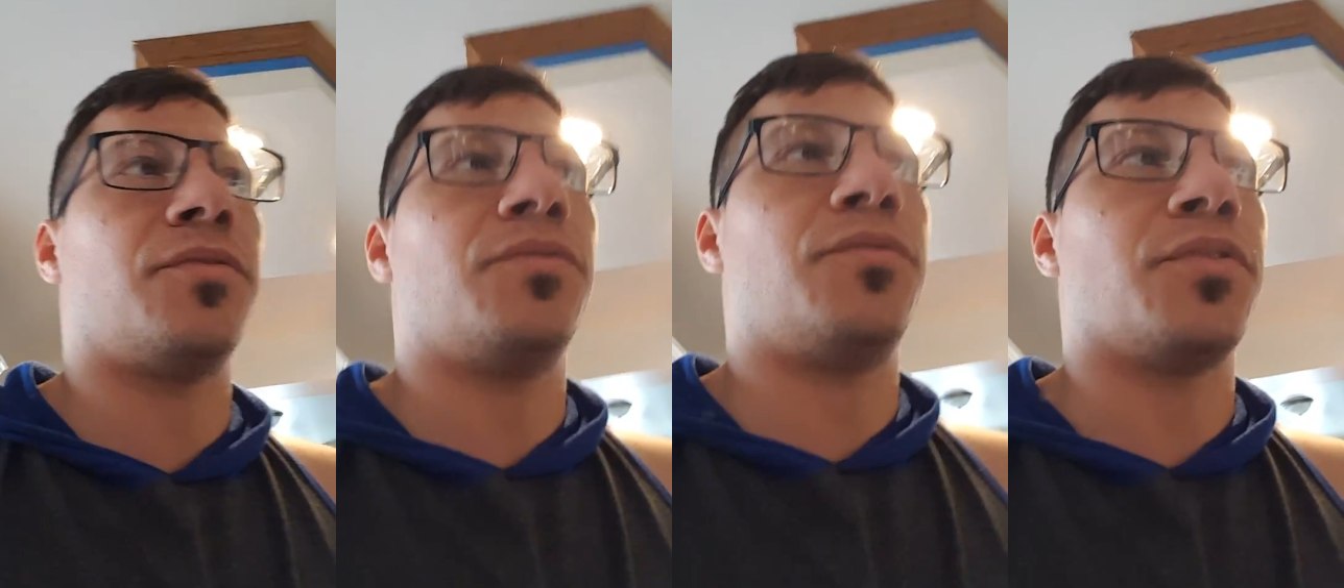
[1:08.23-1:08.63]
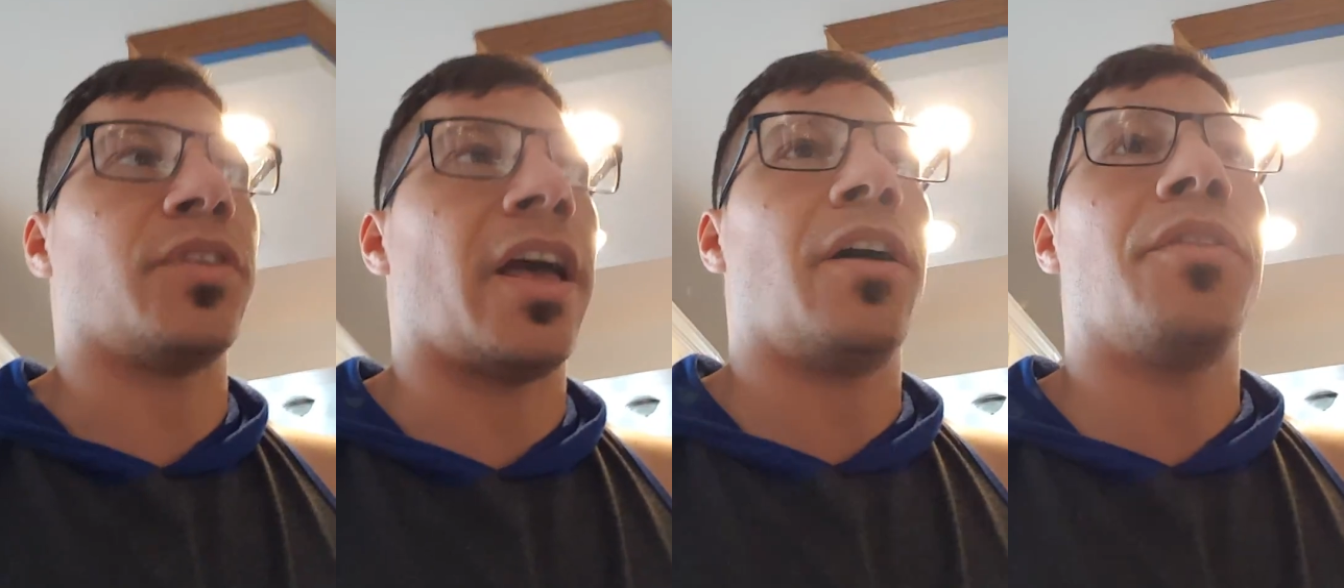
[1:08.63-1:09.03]
for the
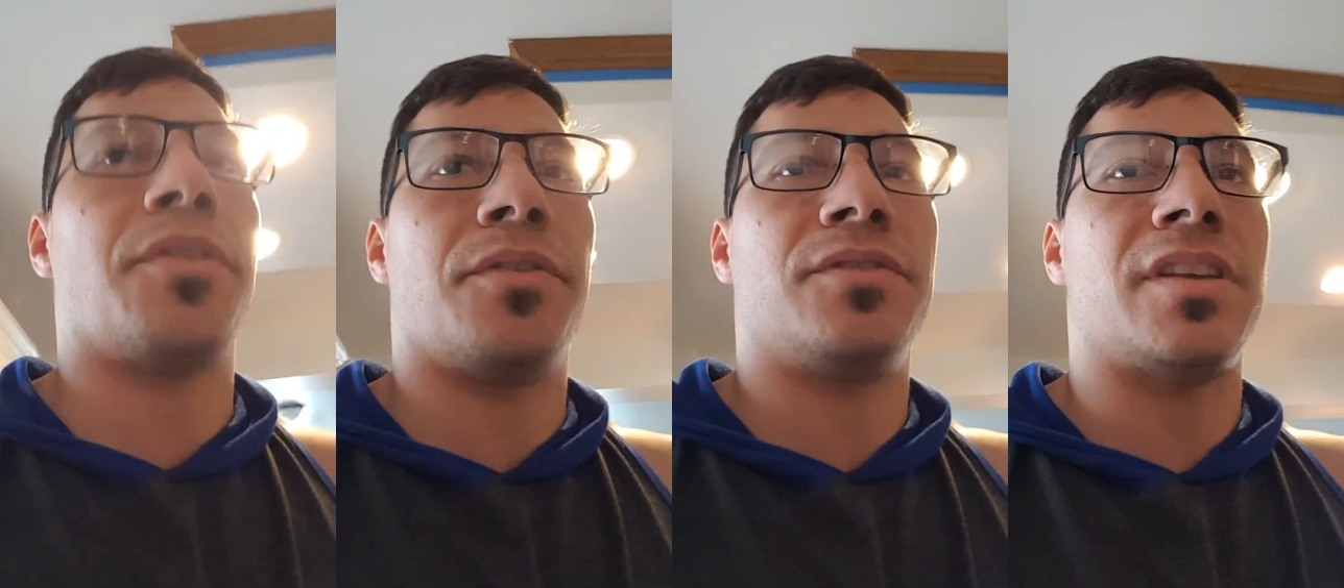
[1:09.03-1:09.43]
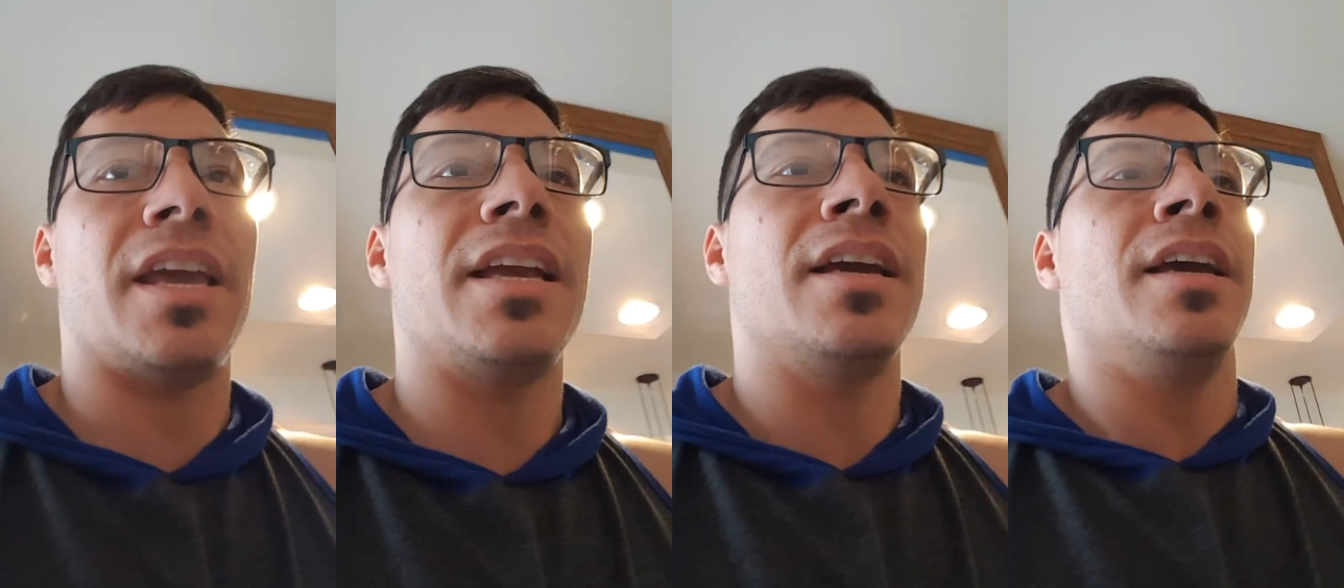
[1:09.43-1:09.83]
health
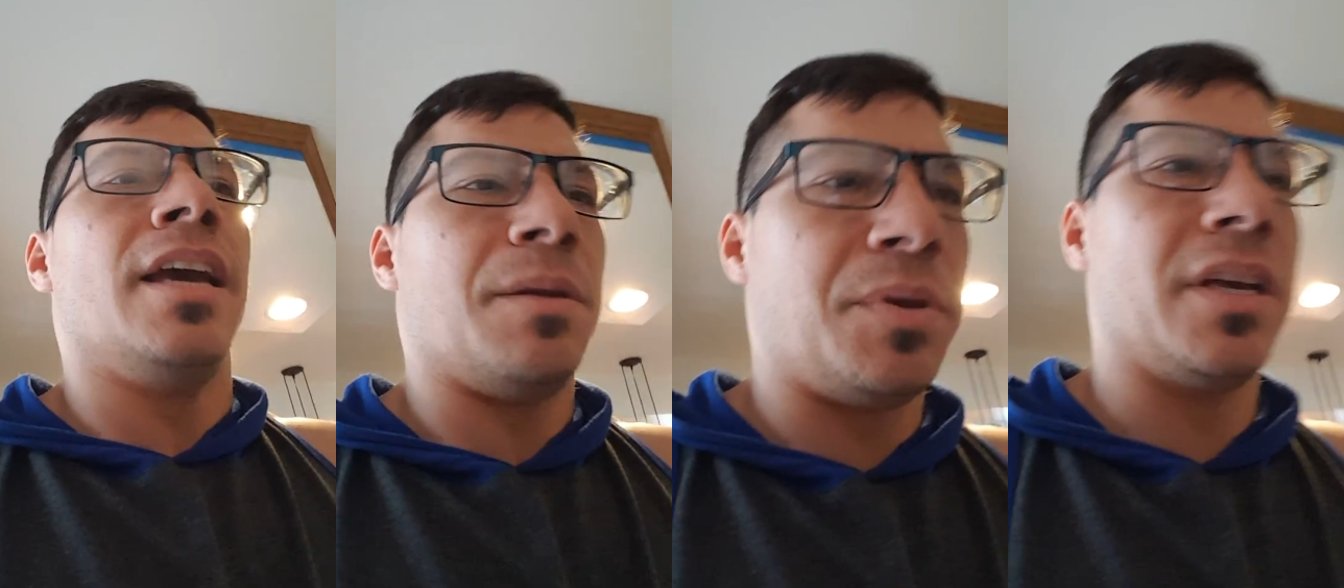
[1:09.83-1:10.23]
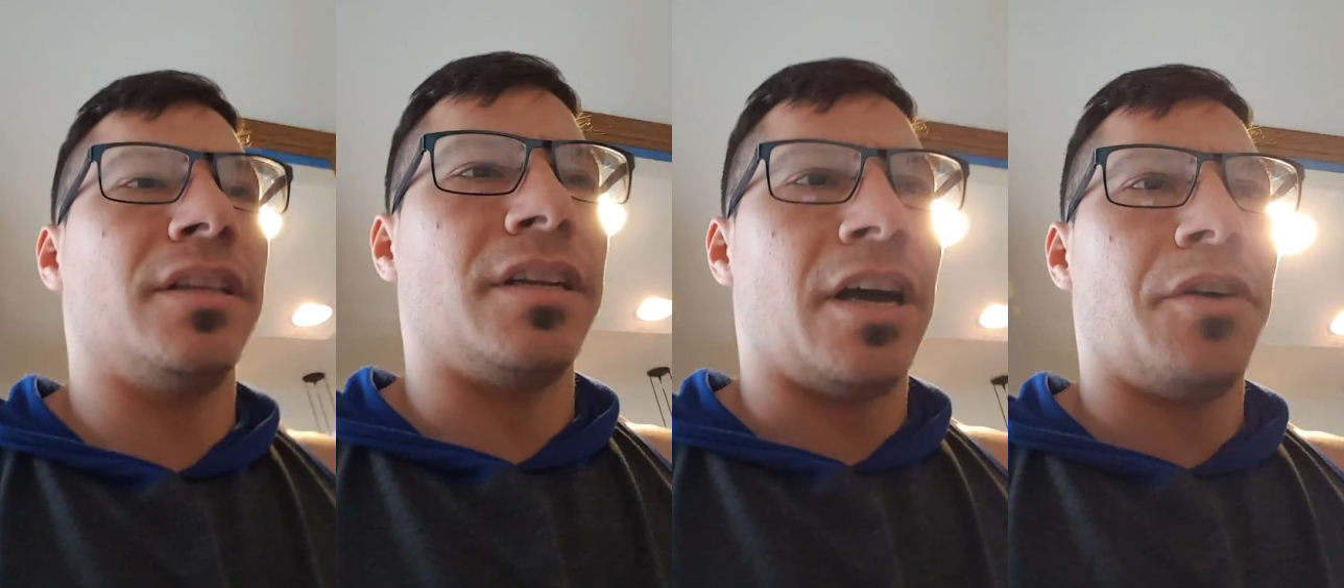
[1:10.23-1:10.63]
sake and being a
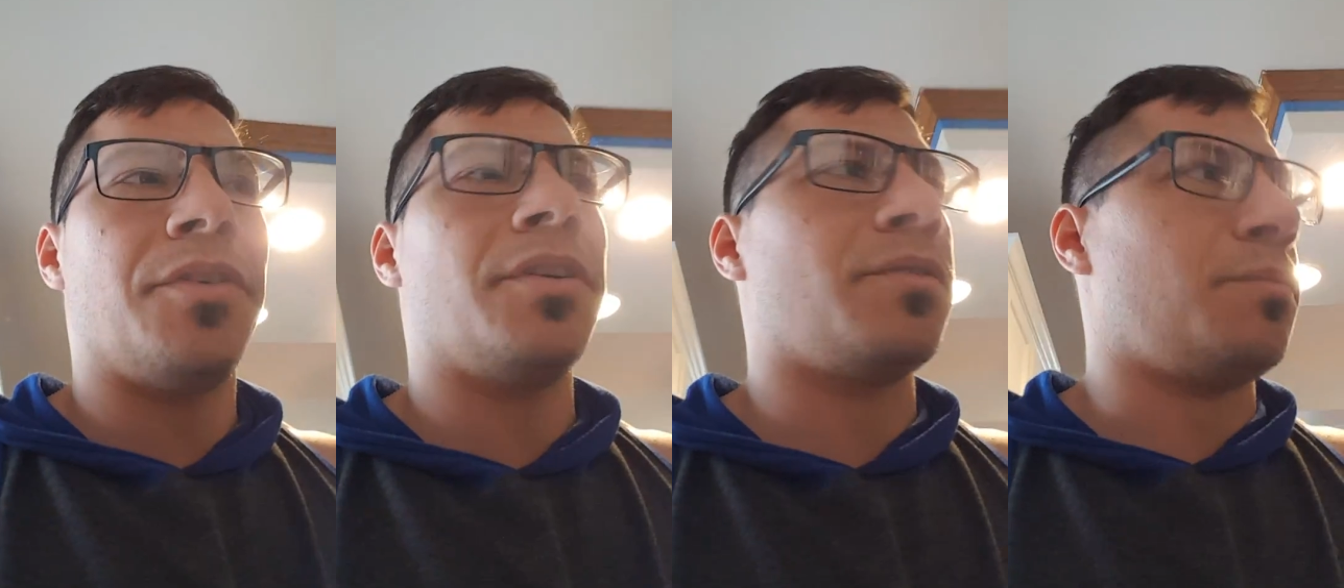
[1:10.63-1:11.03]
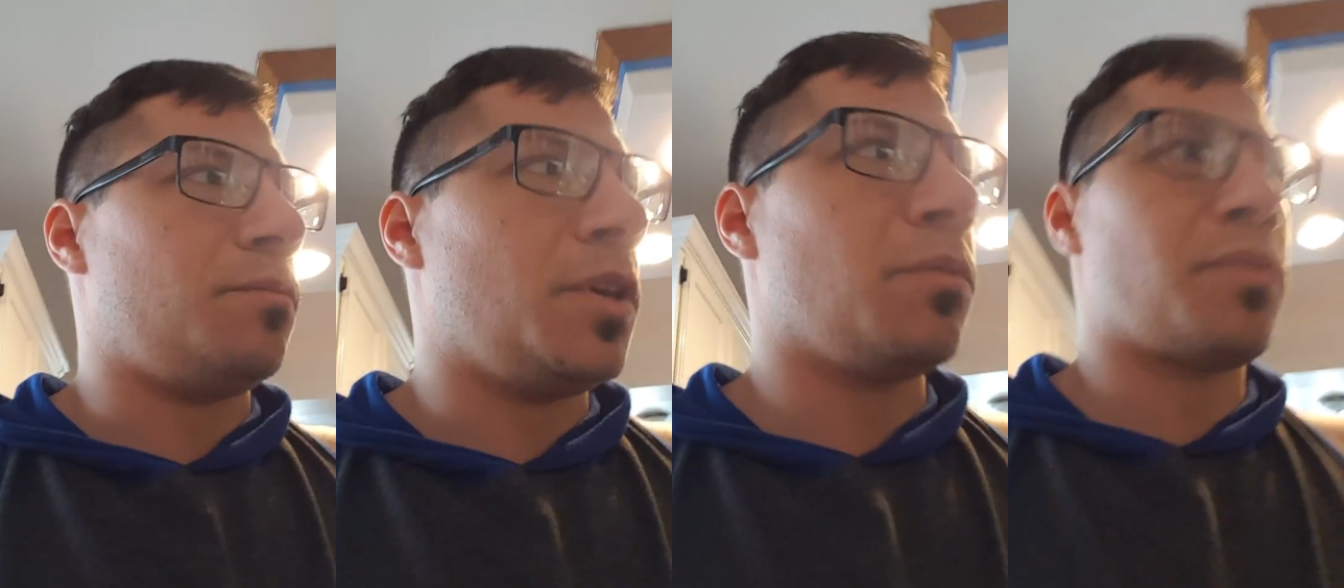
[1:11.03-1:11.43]
little healthier and
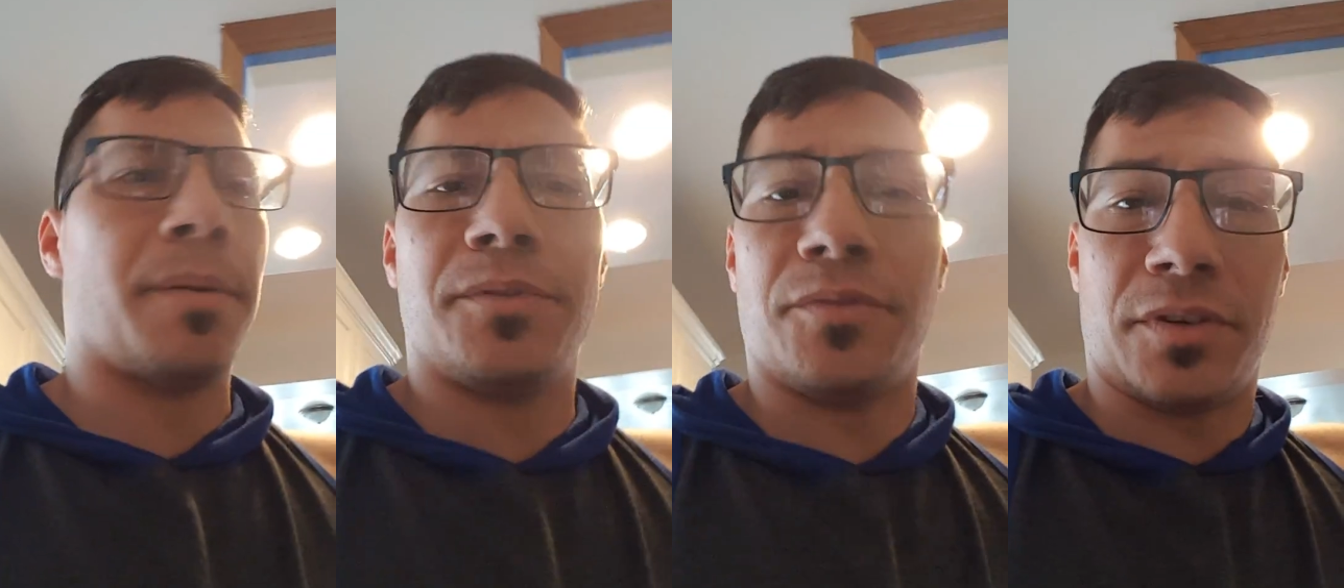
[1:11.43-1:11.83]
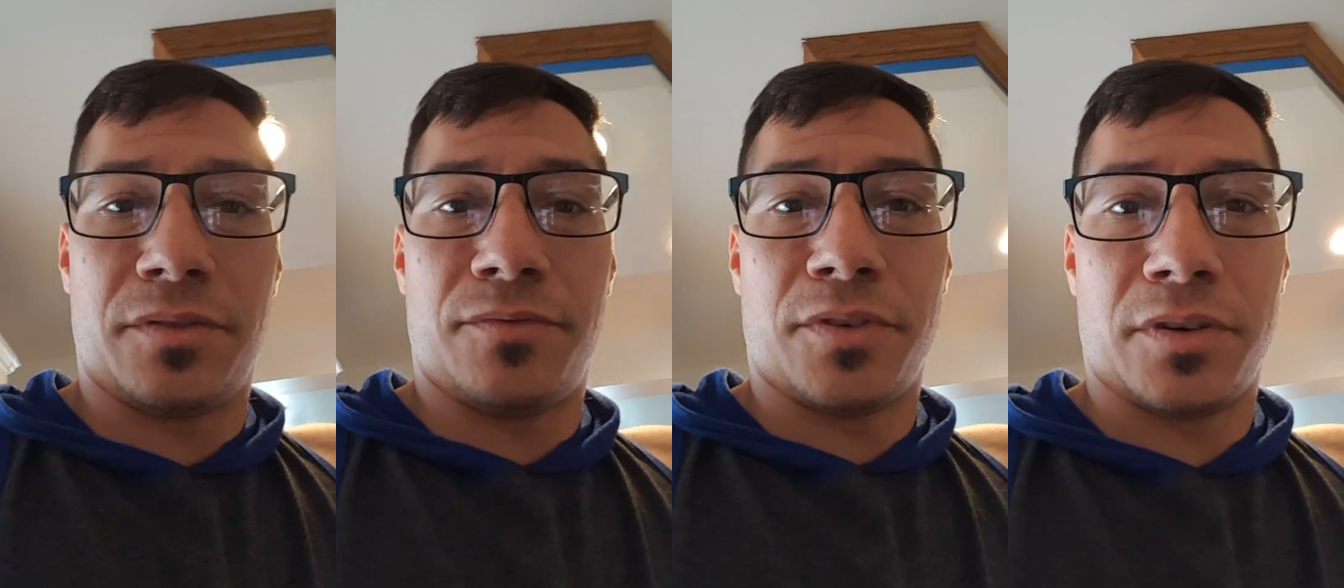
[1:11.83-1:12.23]
meal preps
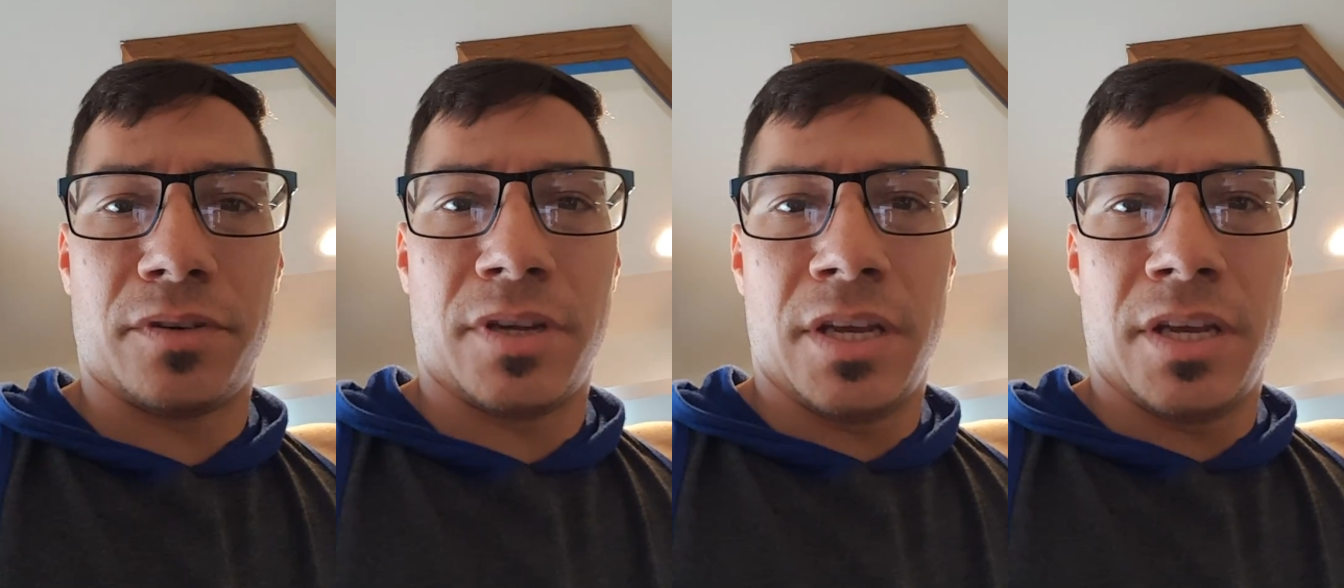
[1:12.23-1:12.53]
for